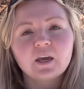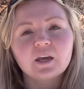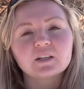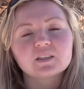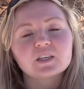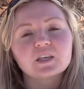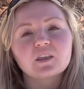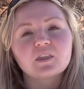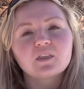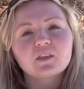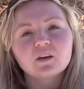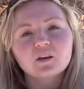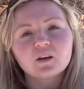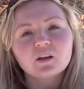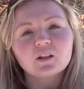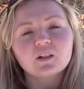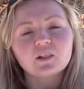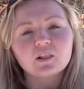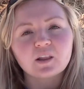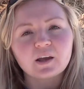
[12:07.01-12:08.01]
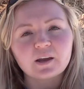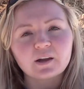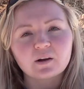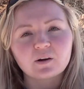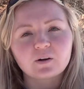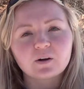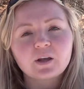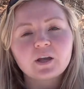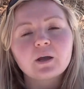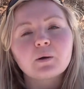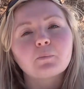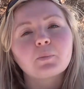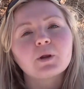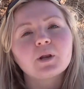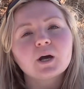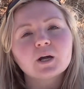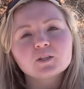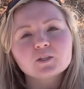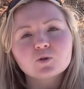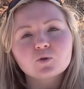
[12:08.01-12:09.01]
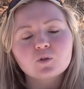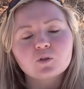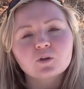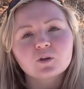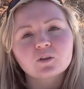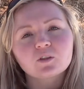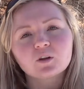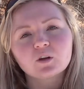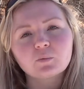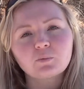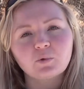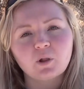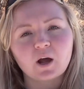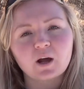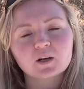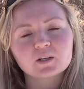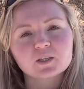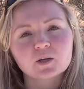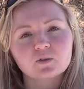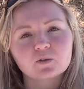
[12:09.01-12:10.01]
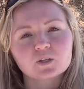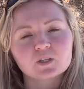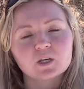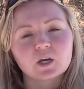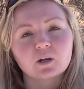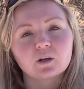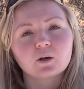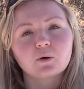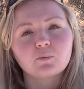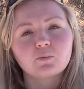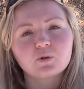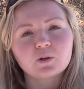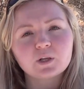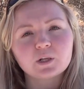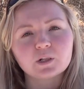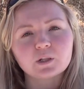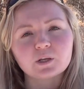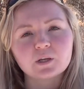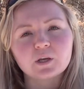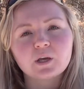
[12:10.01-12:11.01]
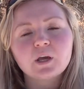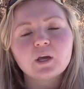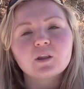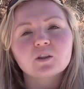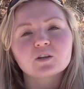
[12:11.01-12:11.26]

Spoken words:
It's a thick layer, but not so thick that it blocks out the sun completely.